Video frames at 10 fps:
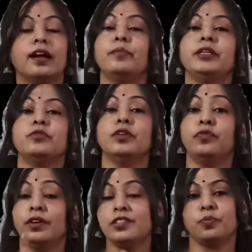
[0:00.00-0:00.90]
coming to the
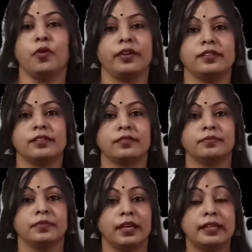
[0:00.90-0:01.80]
first point
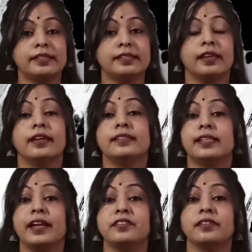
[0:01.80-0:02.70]
is
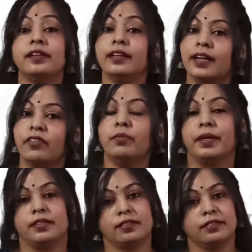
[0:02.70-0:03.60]
central
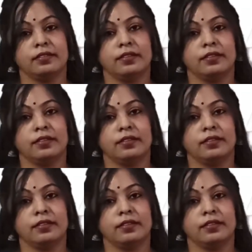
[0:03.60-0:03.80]
government.